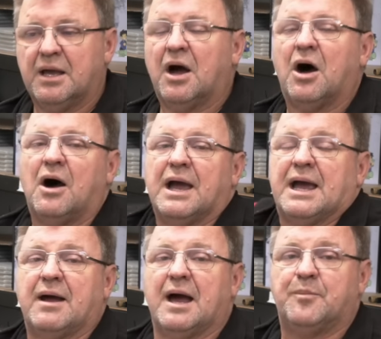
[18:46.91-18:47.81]
Higher
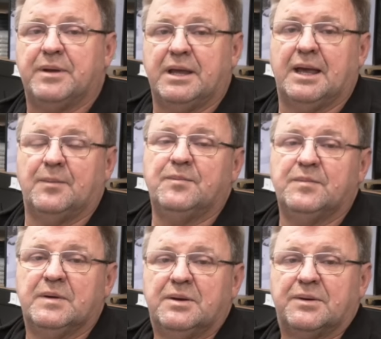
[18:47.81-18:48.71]
RPM,
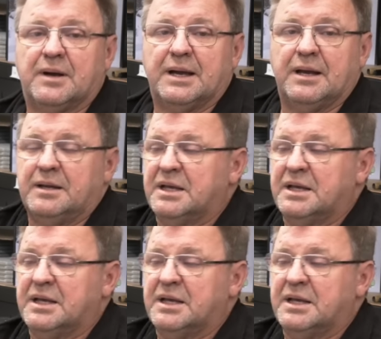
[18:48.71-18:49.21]
right,